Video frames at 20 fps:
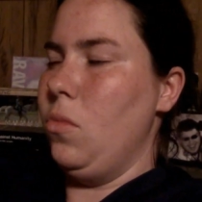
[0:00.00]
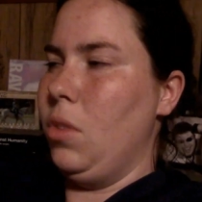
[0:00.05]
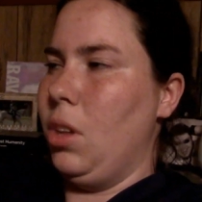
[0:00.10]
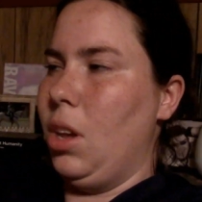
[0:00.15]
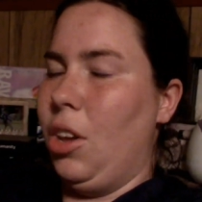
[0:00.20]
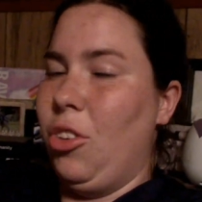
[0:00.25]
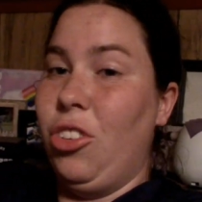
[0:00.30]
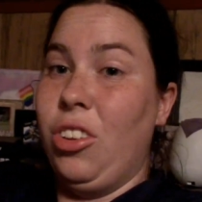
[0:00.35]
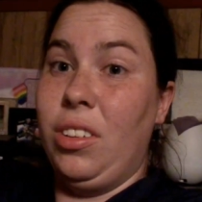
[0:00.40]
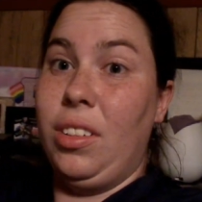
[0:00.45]

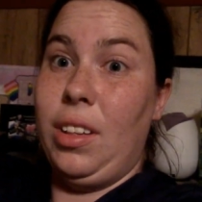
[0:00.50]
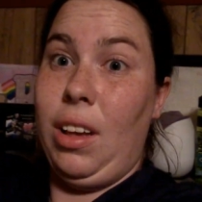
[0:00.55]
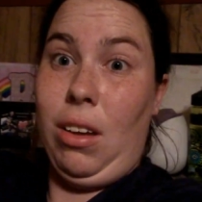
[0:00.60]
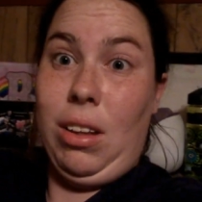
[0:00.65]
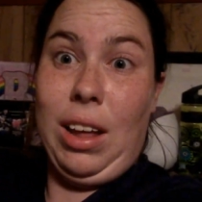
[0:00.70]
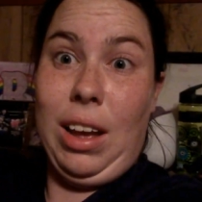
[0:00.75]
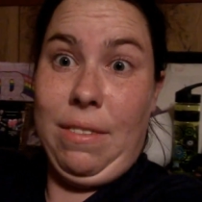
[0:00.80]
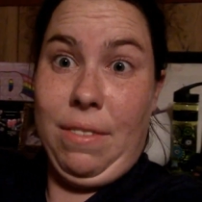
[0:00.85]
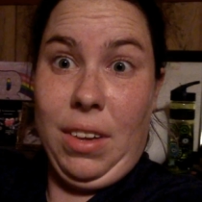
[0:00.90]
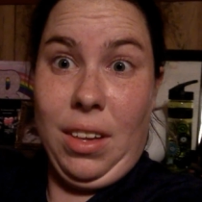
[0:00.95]
that's just how
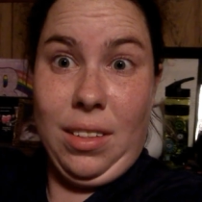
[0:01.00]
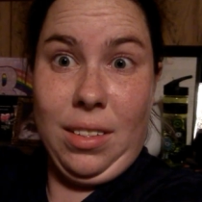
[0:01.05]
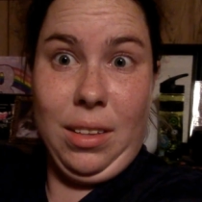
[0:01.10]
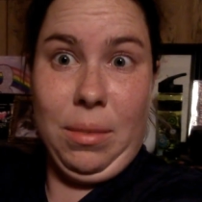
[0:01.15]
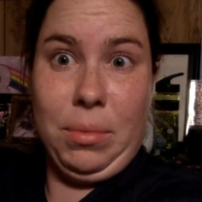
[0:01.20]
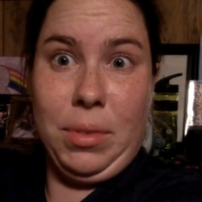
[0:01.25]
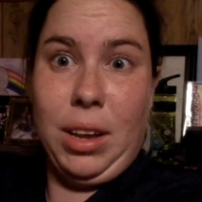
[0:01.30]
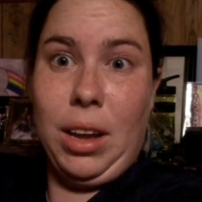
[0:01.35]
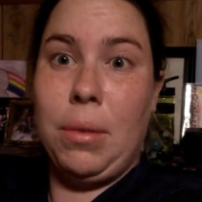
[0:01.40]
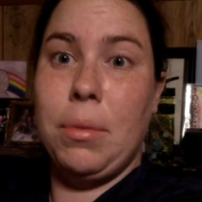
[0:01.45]
life is.
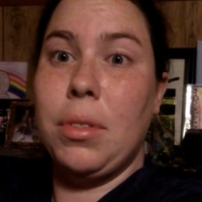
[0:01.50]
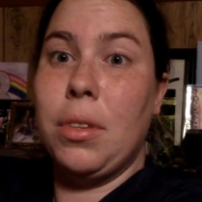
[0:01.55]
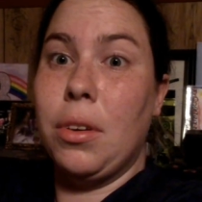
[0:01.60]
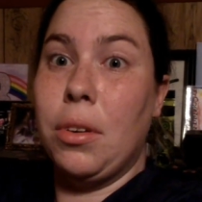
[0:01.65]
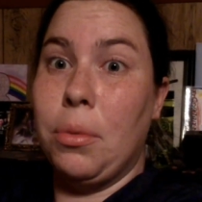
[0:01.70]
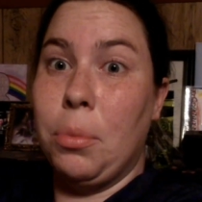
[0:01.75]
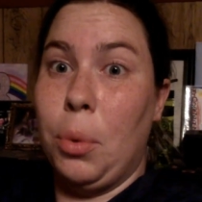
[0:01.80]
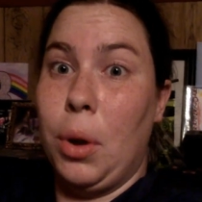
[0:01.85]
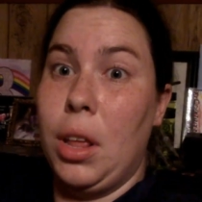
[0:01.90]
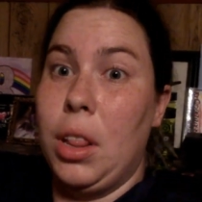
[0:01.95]
Sometimes
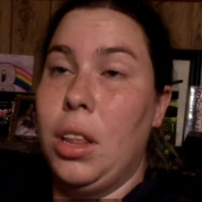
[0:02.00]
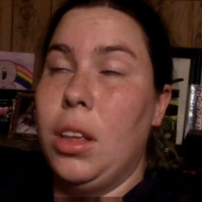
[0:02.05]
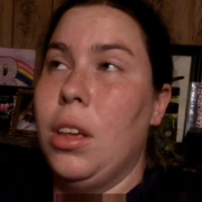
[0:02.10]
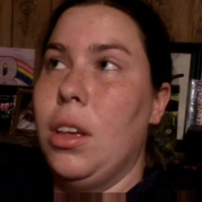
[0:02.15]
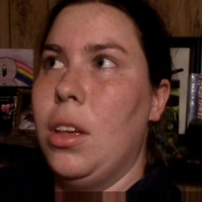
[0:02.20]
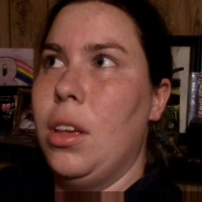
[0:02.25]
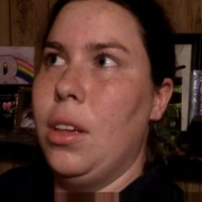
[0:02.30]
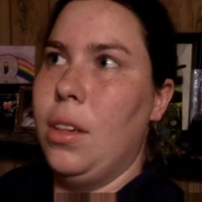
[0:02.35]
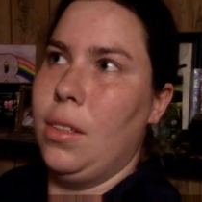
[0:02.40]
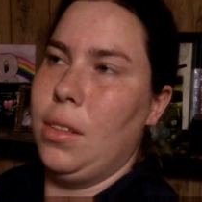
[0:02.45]
they're rid
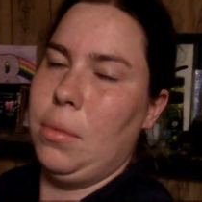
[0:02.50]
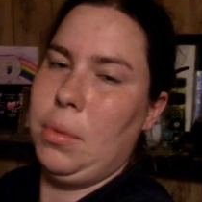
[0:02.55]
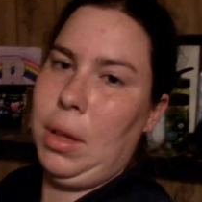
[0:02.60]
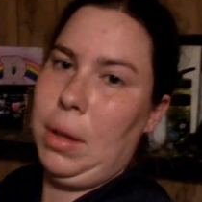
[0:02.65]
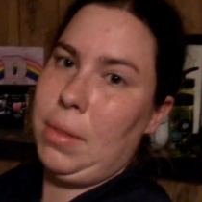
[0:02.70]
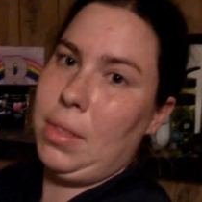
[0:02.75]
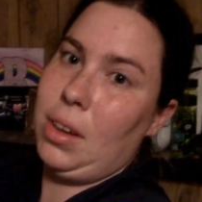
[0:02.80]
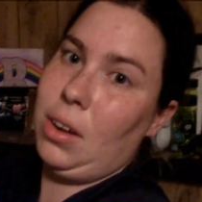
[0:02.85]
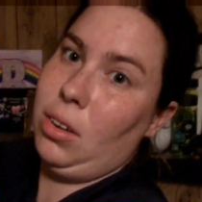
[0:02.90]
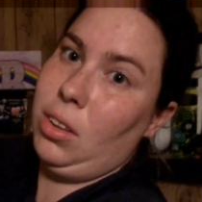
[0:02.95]

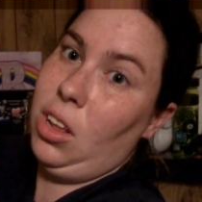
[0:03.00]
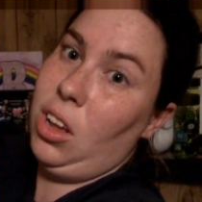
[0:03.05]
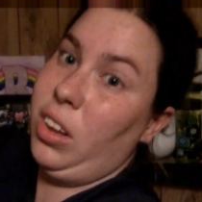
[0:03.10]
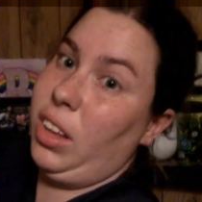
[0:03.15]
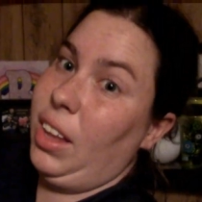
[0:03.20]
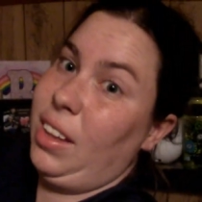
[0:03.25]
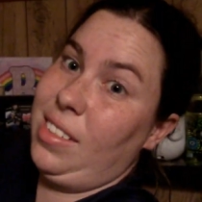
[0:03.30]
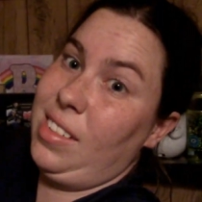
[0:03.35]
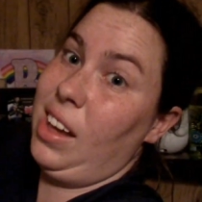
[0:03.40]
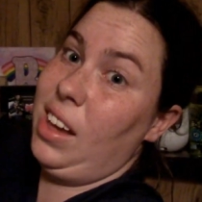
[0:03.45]
sometimes they're long
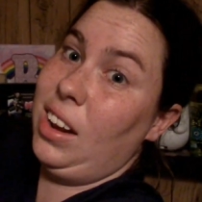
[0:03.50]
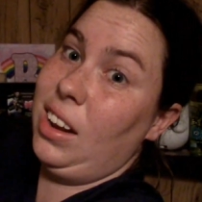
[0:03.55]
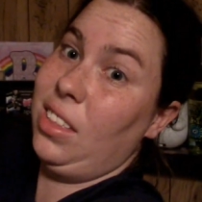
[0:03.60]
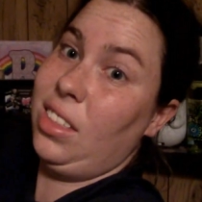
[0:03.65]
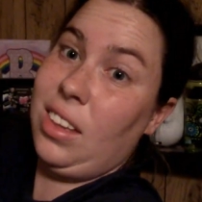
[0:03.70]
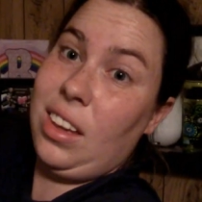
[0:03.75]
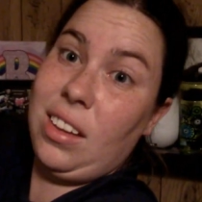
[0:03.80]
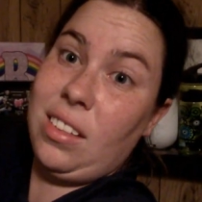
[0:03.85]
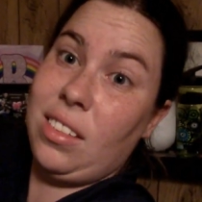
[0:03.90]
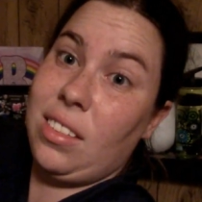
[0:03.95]
exciting
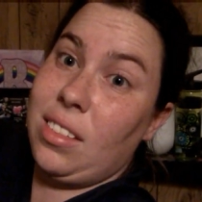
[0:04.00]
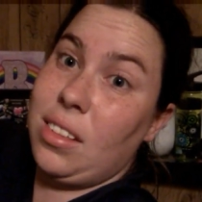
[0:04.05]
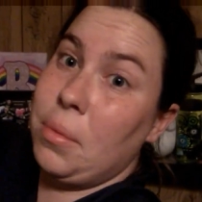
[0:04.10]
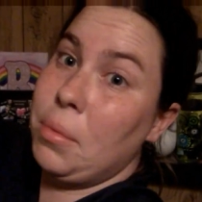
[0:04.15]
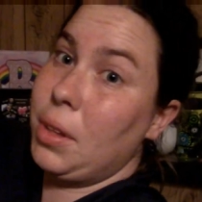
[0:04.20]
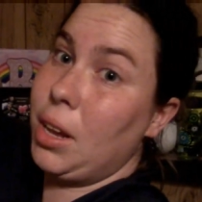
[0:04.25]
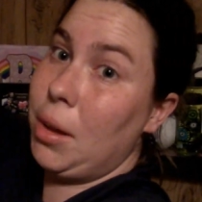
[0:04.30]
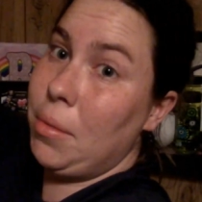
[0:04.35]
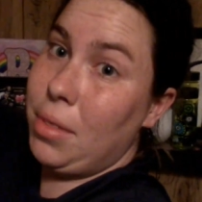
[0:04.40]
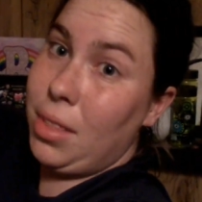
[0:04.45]
things and
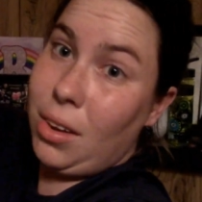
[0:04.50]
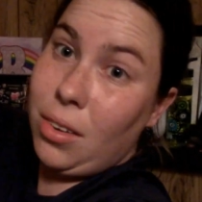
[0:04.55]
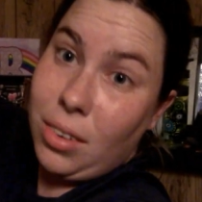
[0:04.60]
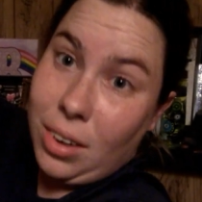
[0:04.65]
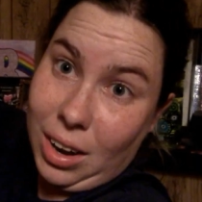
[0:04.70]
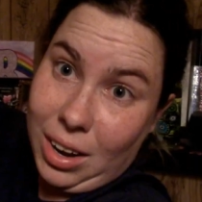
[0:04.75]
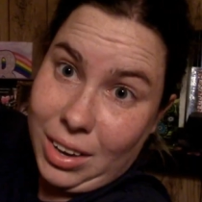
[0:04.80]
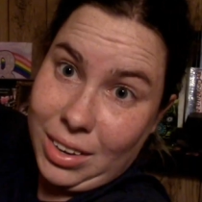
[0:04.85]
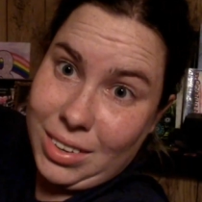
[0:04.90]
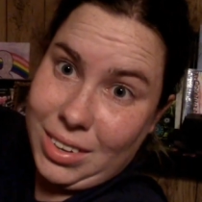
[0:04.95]
sometimes they're
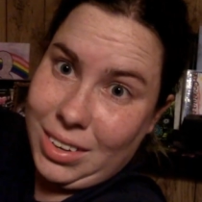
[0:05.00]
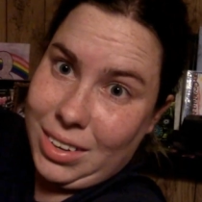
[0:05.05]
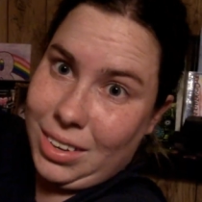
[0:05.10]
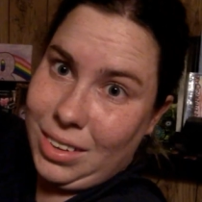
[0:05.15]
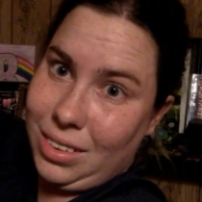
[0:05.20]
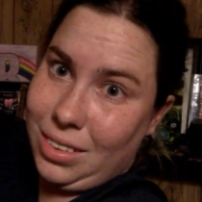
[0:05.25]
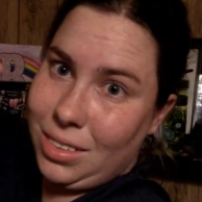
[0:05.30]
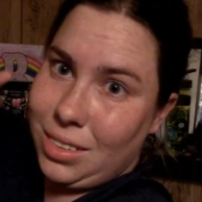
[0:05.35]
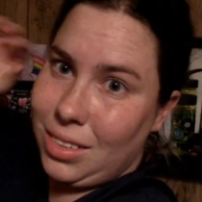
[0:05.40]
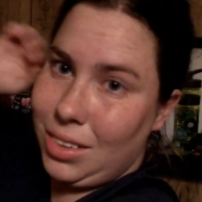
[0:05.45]
not.
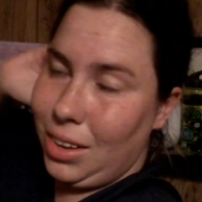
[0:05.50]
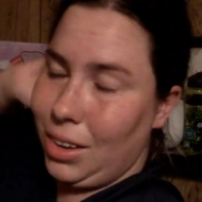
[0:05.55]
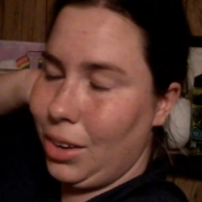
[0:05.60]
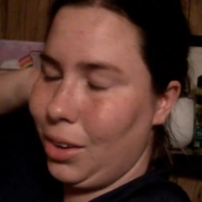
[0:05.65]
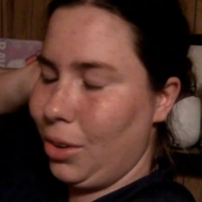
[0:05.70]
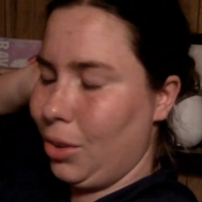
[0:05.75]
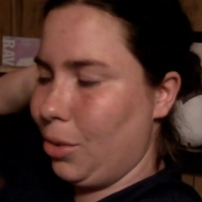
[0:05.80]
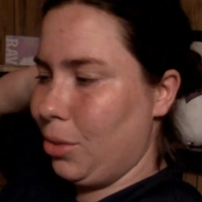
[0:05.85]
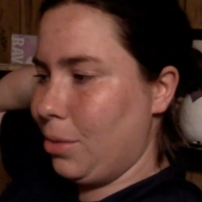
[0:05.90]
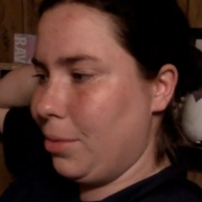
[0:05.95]

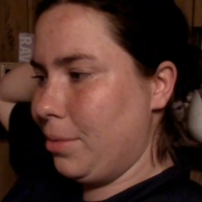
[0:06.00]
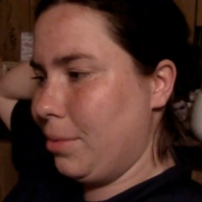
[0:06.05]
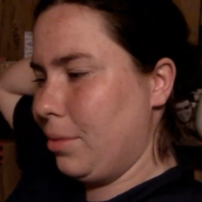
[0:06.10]
So